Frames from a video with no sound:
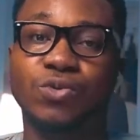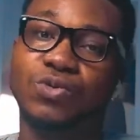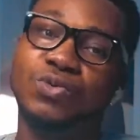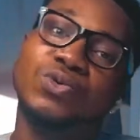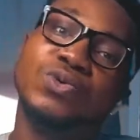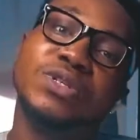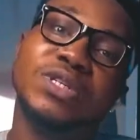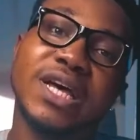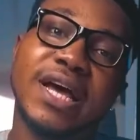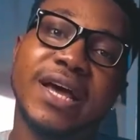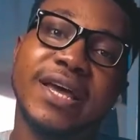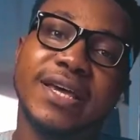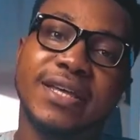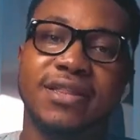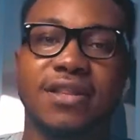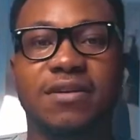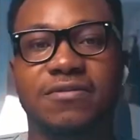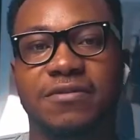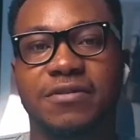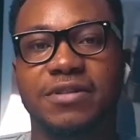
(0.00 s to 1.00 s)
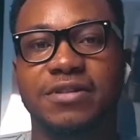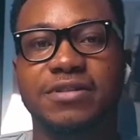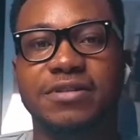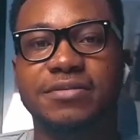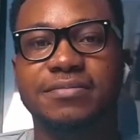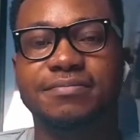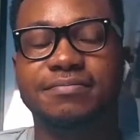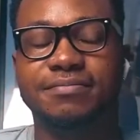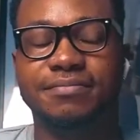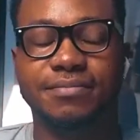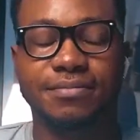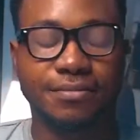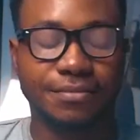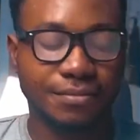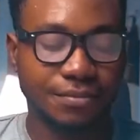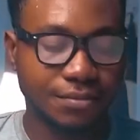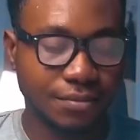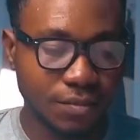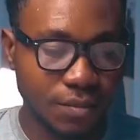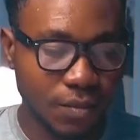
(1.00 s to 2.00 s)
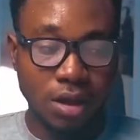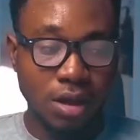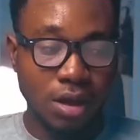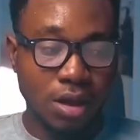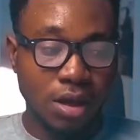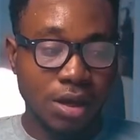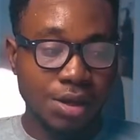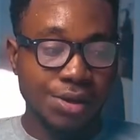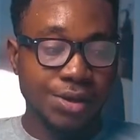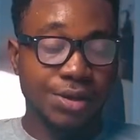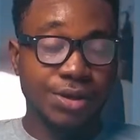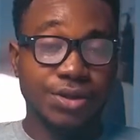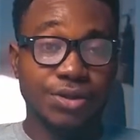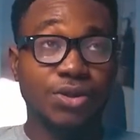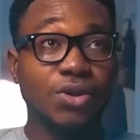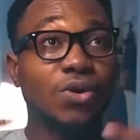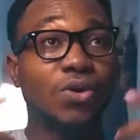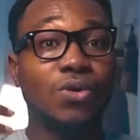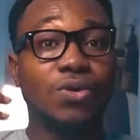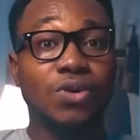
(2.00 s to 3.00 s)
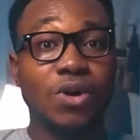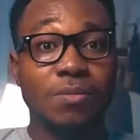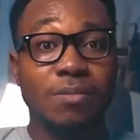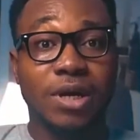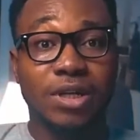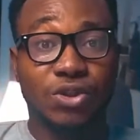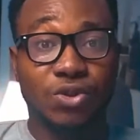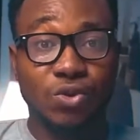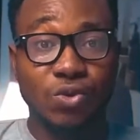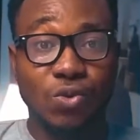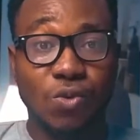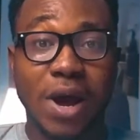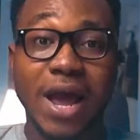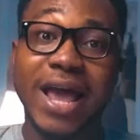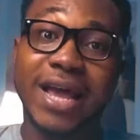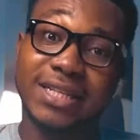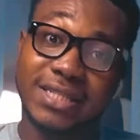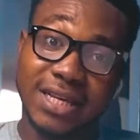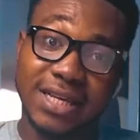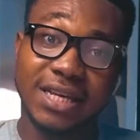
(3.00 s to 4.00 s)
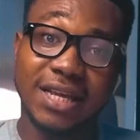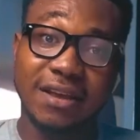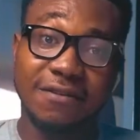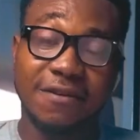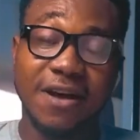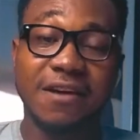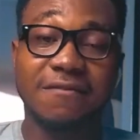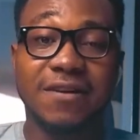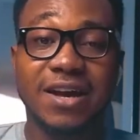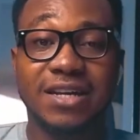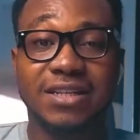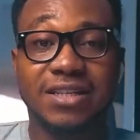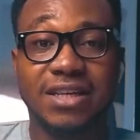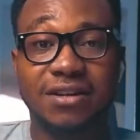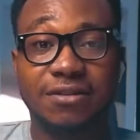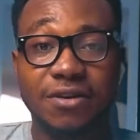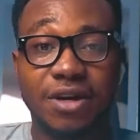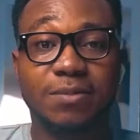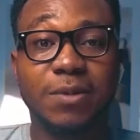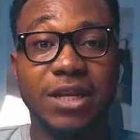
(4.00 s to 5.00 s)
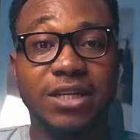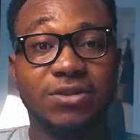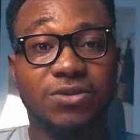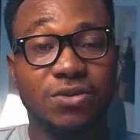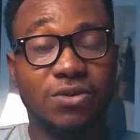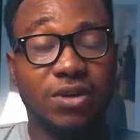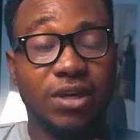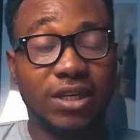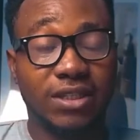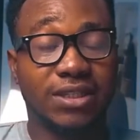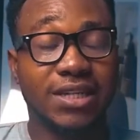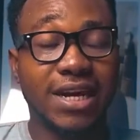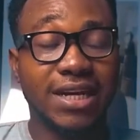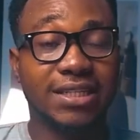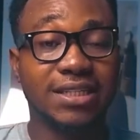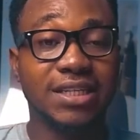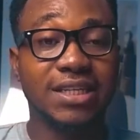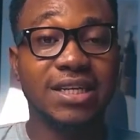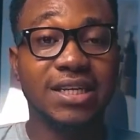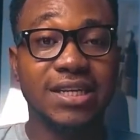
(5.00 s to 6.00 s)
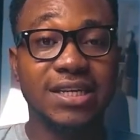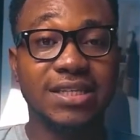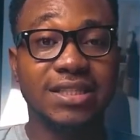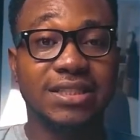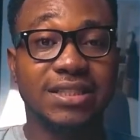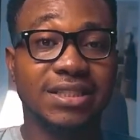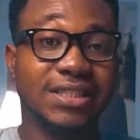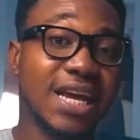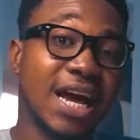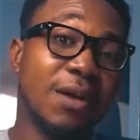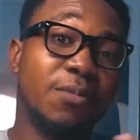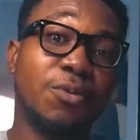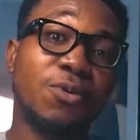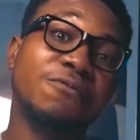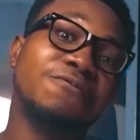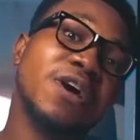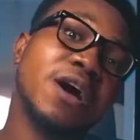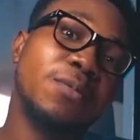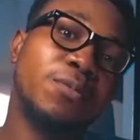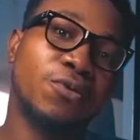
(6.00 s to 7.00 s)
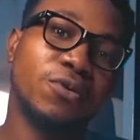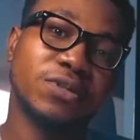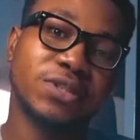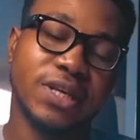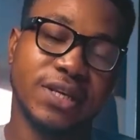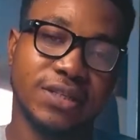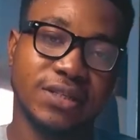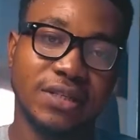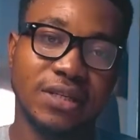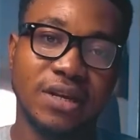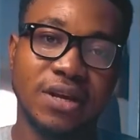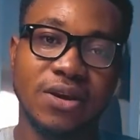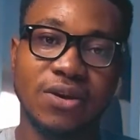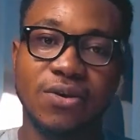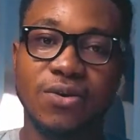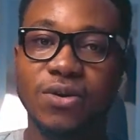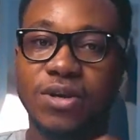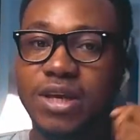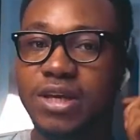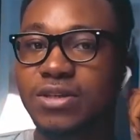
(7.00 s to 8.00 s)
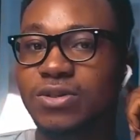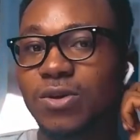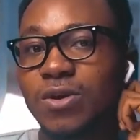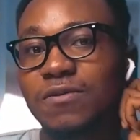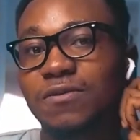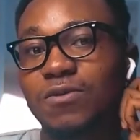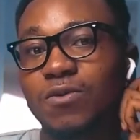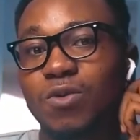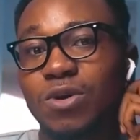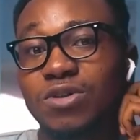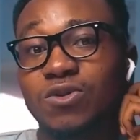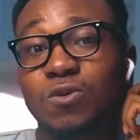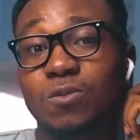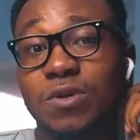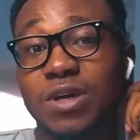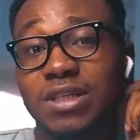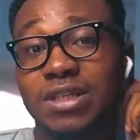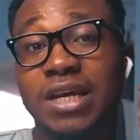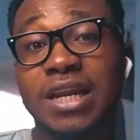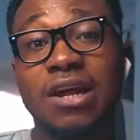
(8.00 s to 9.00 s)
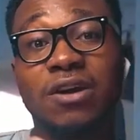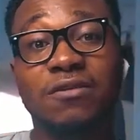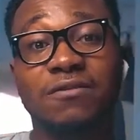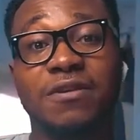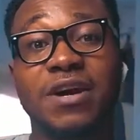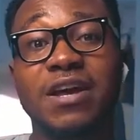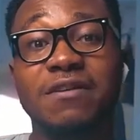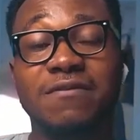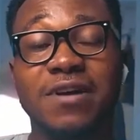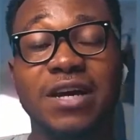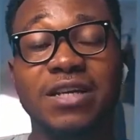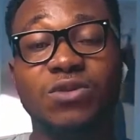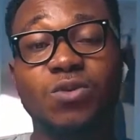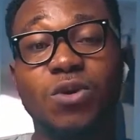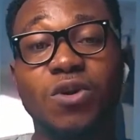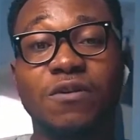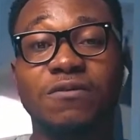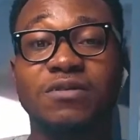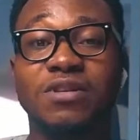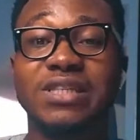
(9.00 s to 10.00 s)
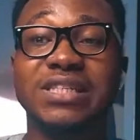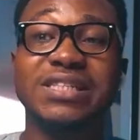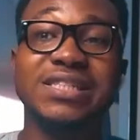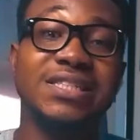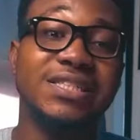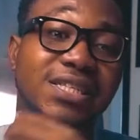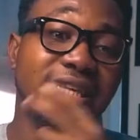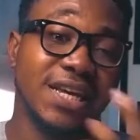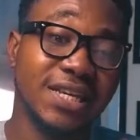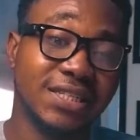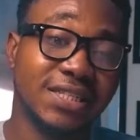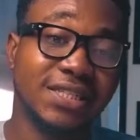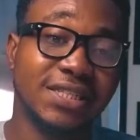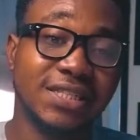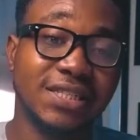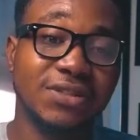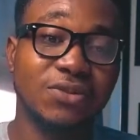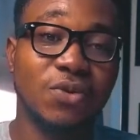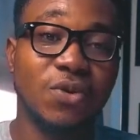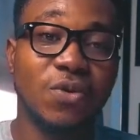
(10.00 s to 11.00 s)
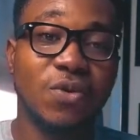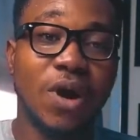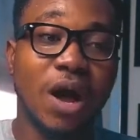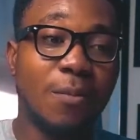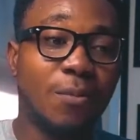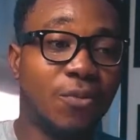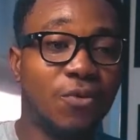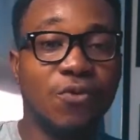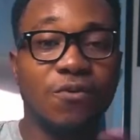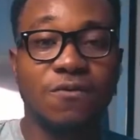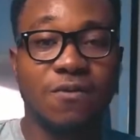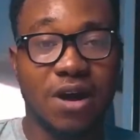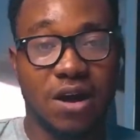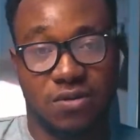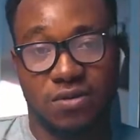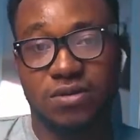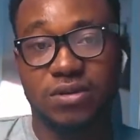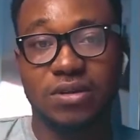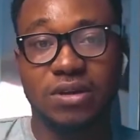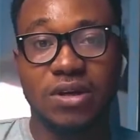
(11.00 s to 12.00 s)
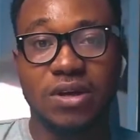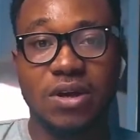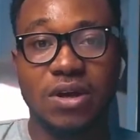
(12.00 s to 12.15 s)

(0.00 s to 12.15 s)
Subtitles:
user interface. So number two, why I think Fiverr is a great place to kickstart is the approval process. Okay, so if you want to be a seller on Fiverr, it's one of the easiest, you know, approvals